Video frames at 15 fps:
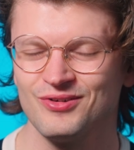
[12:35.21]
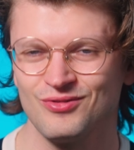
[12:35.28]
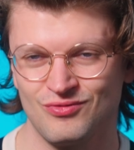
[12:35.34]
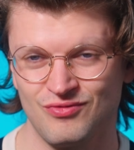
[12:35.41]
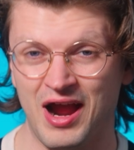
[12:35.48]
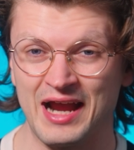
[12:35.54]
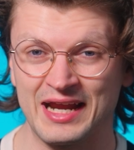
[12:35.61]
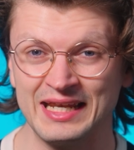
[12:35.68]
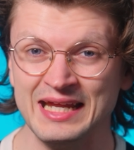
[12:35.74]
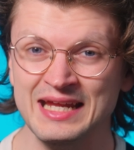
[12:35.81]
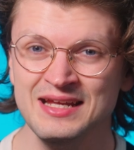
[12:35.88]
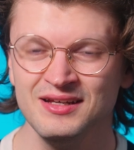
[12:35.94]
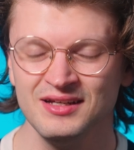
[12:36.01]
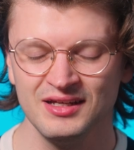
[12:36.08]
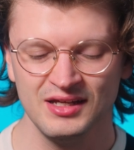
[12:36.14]

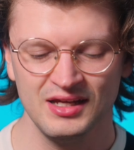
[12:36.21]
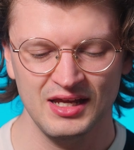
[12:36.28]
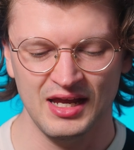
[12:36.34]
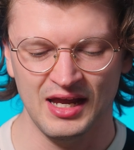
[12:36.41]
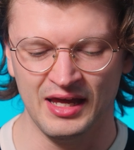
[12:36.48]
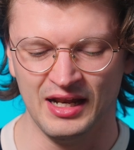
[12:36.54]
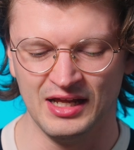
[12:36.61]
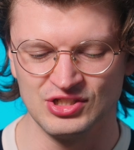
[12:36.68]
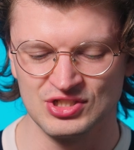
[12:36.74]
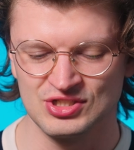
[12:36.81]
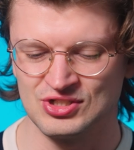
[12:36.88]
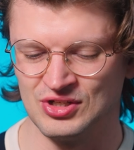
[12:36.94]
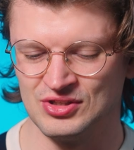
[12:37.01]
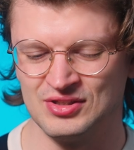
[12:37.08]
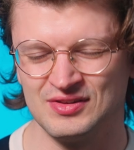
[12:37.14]
raggedy and I just
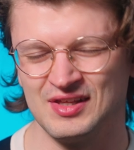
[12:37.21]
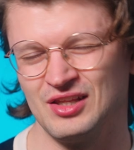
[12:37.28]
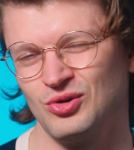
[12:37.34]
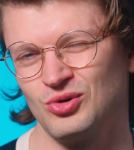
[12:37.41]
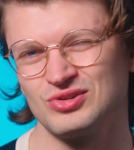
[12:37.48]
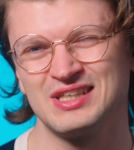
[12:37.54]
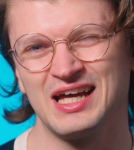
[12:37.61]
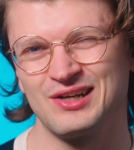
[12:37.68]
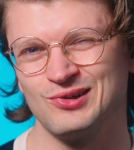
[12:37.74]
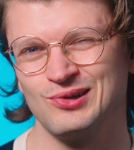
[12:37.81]
don't think they look that